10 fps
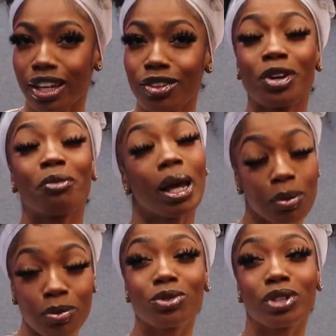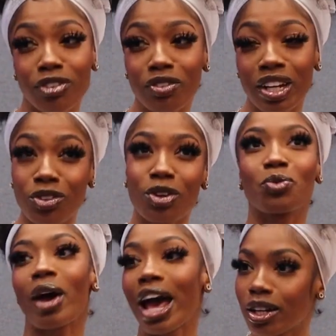Like, you know, black people do live over there. You know,
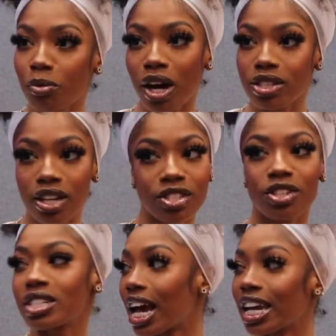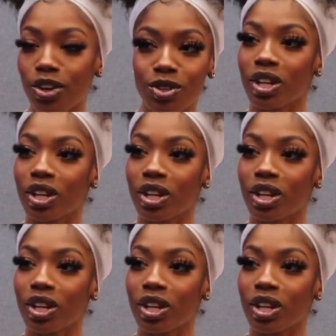it's Wagner Projects and Tiny Nose,